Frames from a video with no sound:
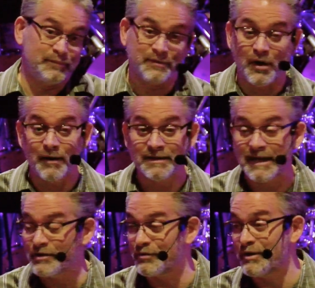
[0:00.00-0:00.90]
Sorry, it's
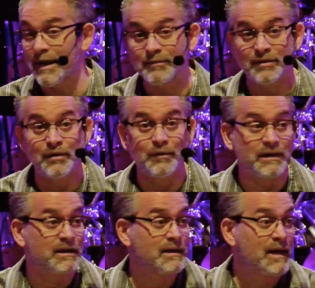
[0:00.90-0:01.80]
not your job to do
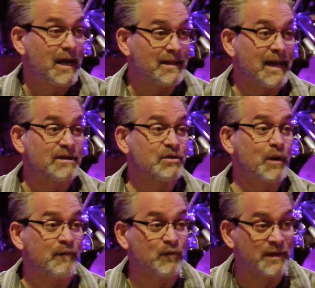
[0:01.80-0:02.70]
it. Unless you
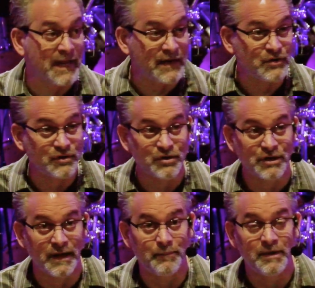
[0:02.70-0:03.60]
have a
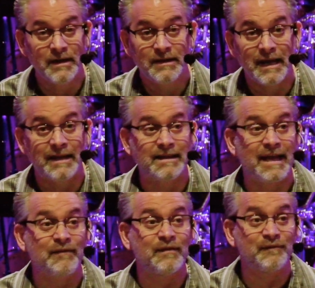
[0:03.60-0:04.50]
relationship that
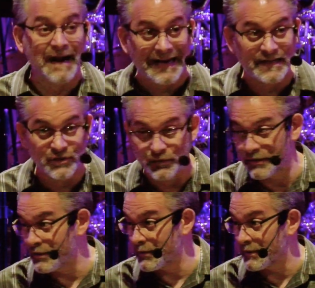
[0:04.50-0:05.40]
they've invited you
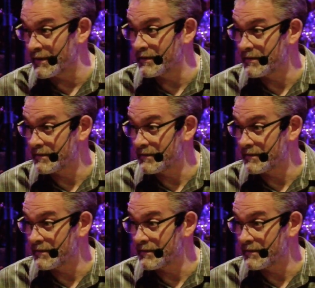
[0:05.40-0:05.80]
to do it.